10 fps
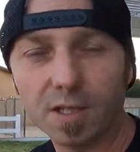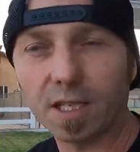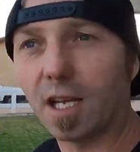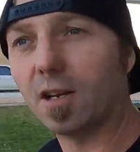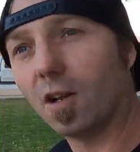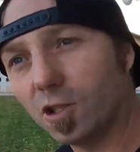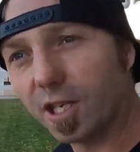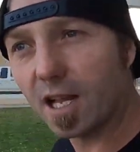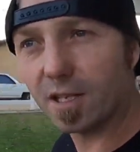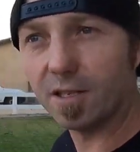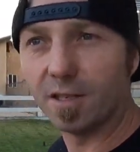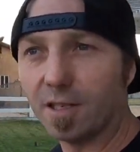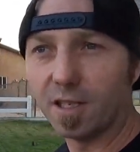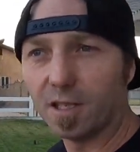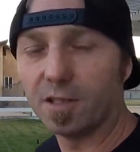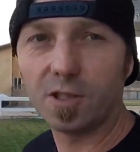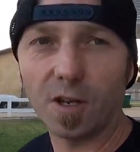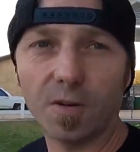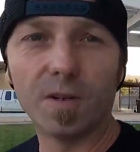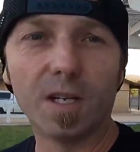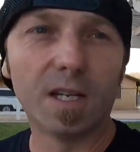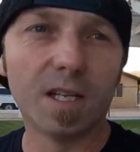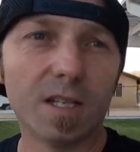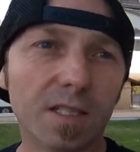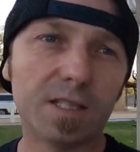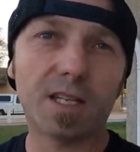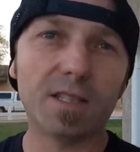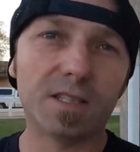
is like $10 a gallon. So let's get